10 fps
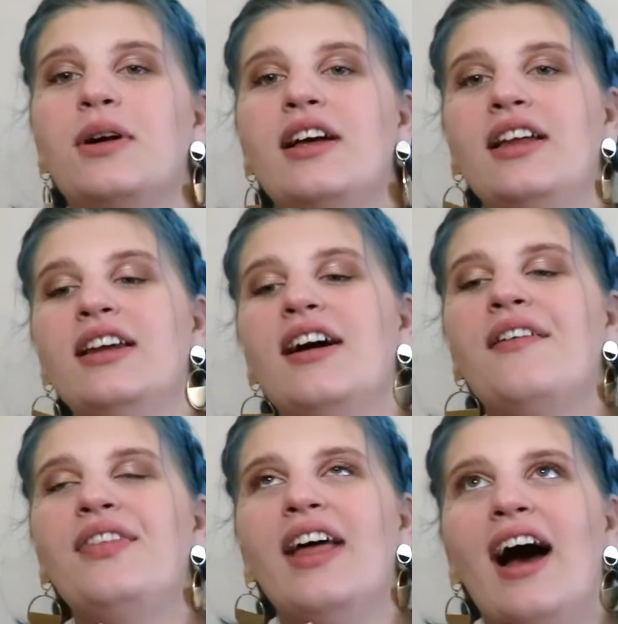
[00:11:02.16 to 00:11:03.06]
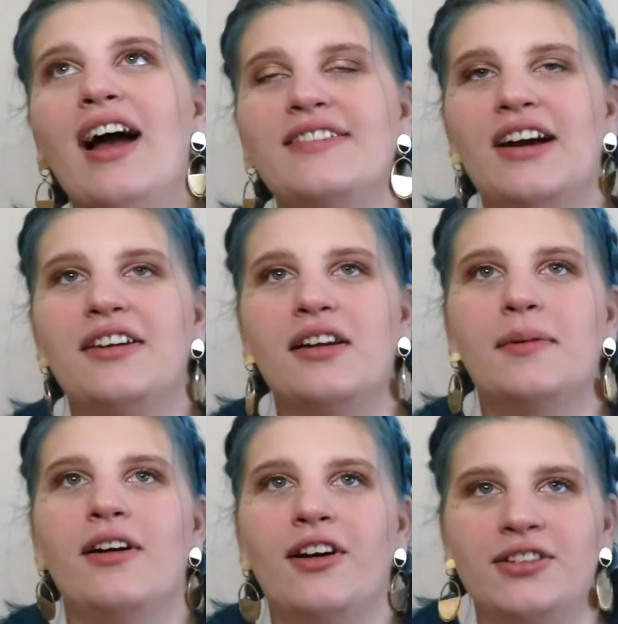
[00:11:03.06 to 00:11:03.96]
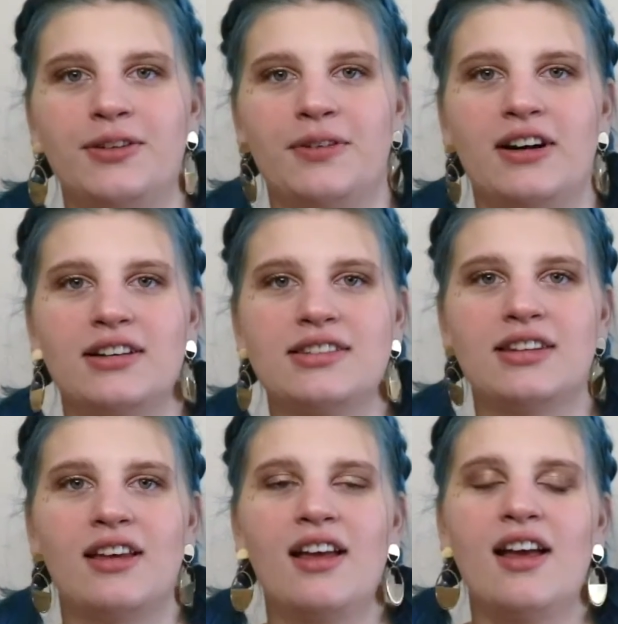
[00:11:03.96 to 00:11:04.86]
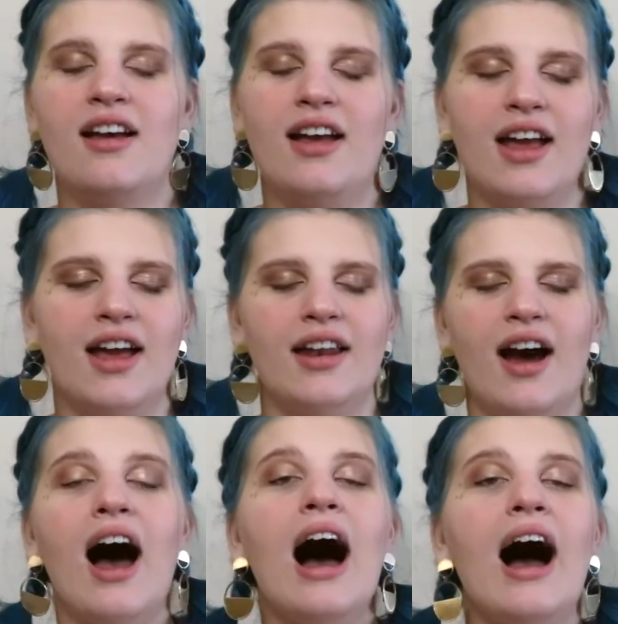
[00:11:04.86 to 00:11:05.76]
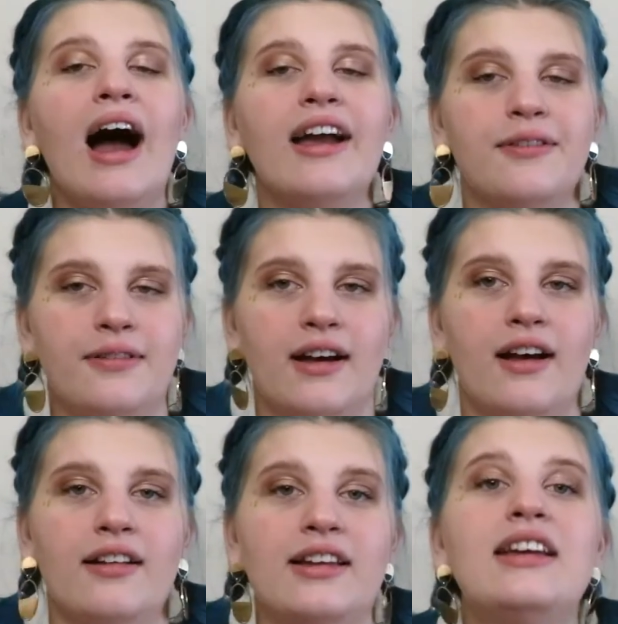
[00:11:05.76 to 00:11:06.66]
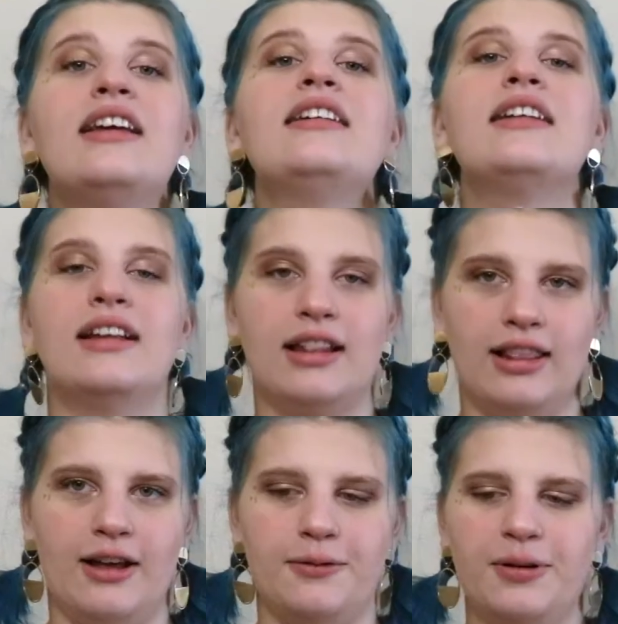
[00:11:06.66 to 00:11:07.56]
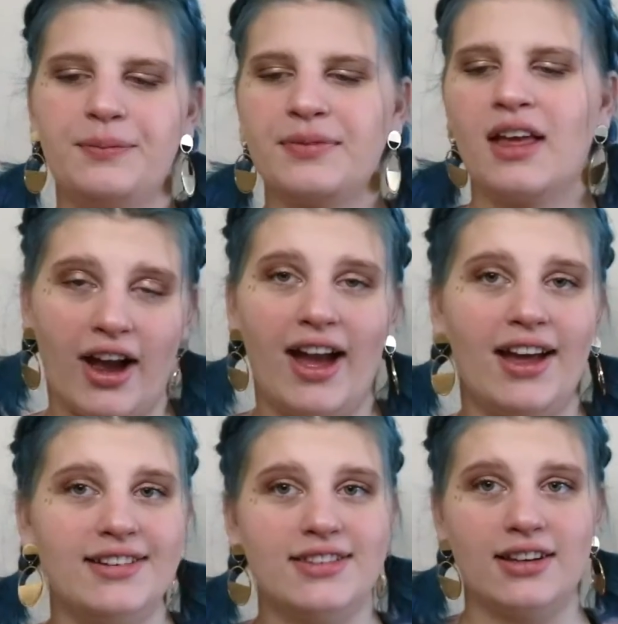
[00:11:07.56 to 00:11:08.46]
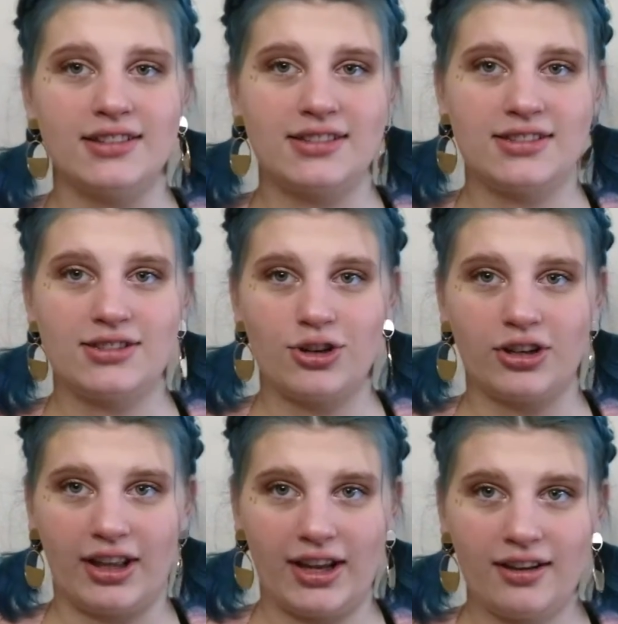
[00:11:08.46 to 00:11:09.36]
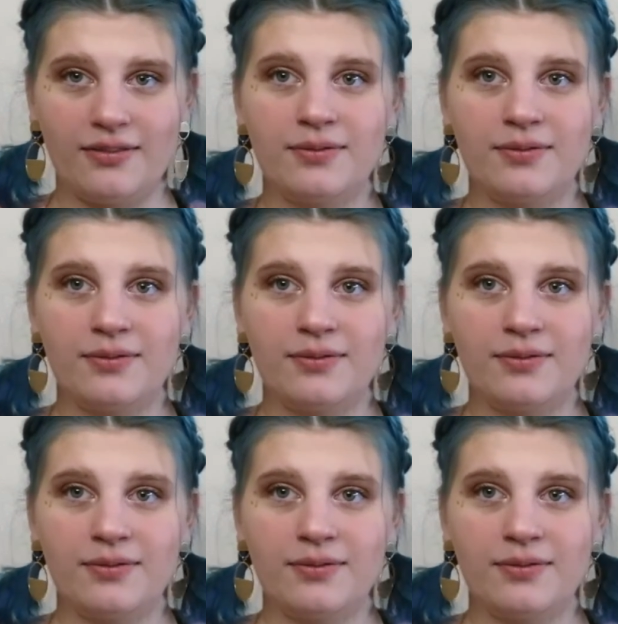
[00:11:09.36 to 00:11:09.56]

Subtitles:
when I found out about Arctic Fox and I fell in love. I had the Sterling,